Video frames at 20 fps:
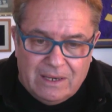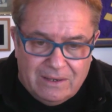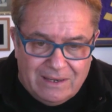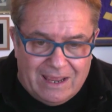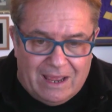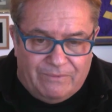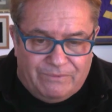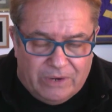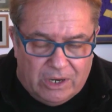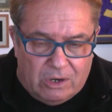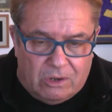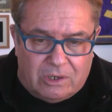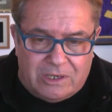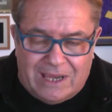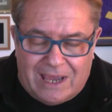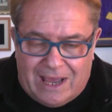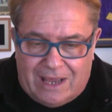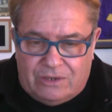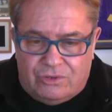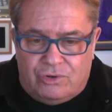Now, if you look
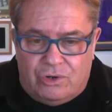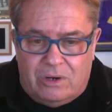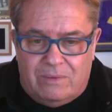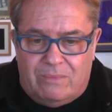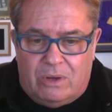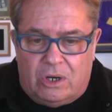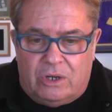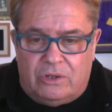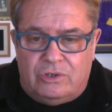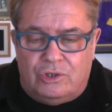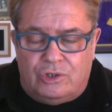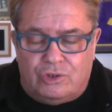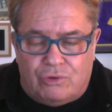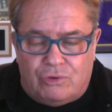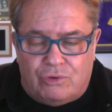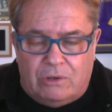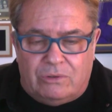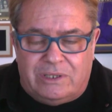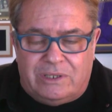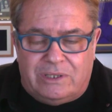at Andrew Mullen, who's
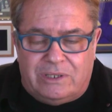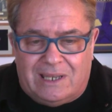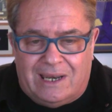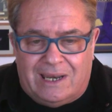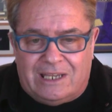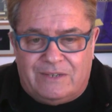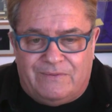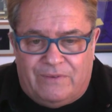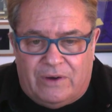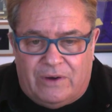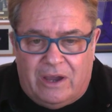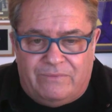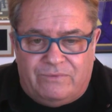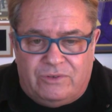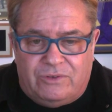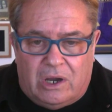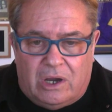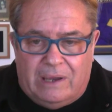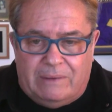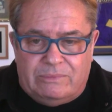rode this the last 5
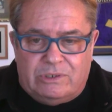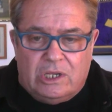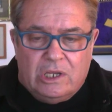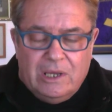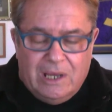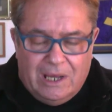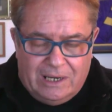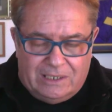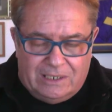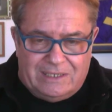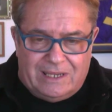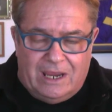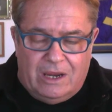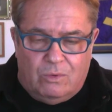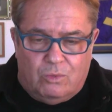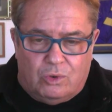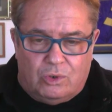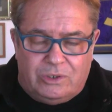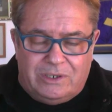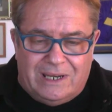times, and I say he
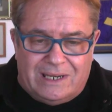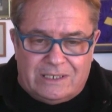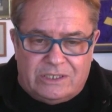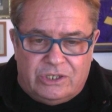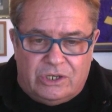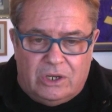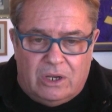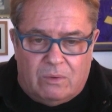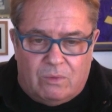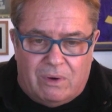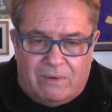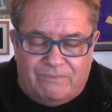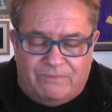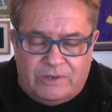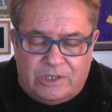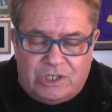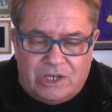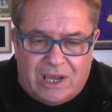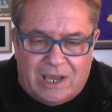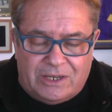won yesterday on one
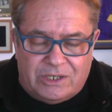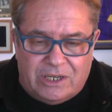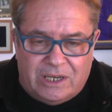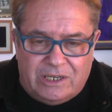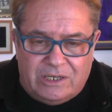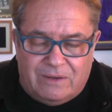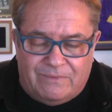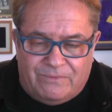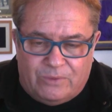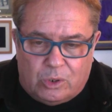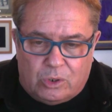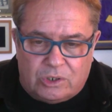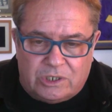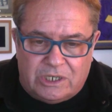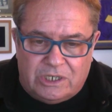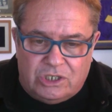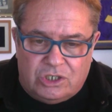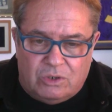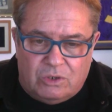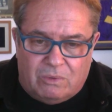for Jardine at
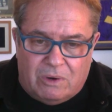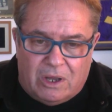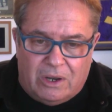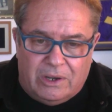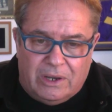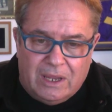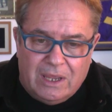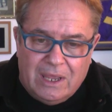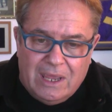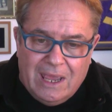14-1,